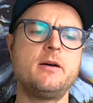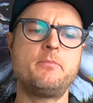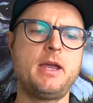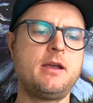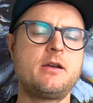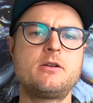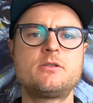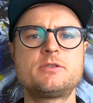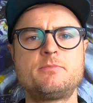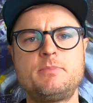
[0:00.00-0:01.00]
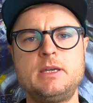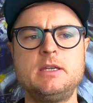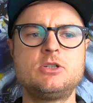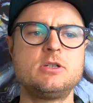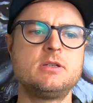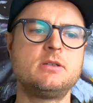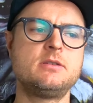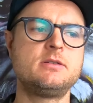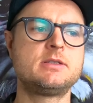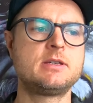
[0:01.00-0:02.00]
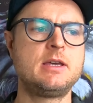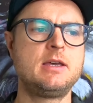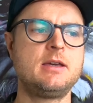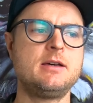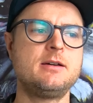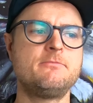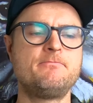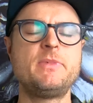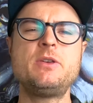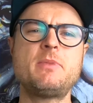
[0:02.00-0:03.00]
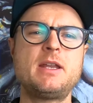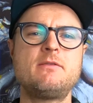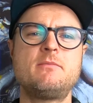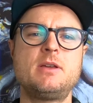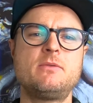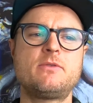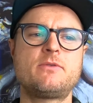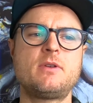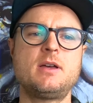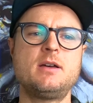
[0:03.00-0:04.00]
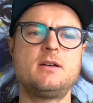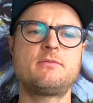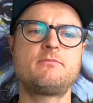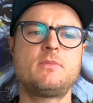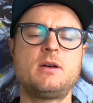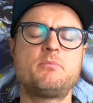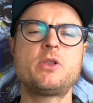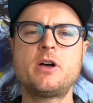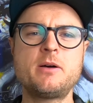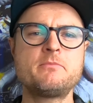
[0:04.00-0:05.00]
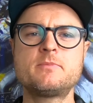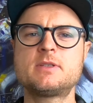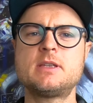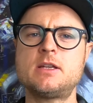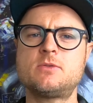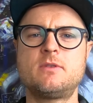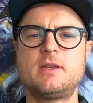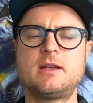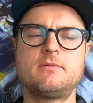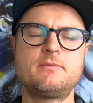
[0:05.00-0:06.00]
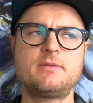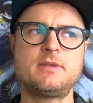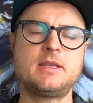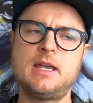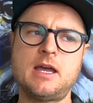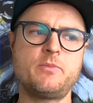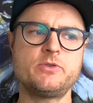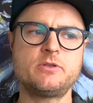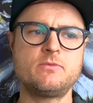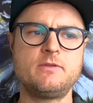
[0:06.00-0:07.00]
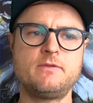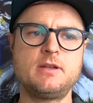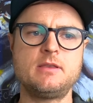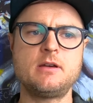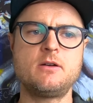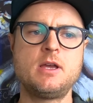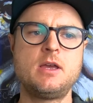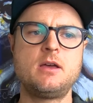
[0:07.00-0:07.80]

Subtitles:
Pears, peaches, you might even be able to, plums, that sort of thing. I think apples don't really fit in there.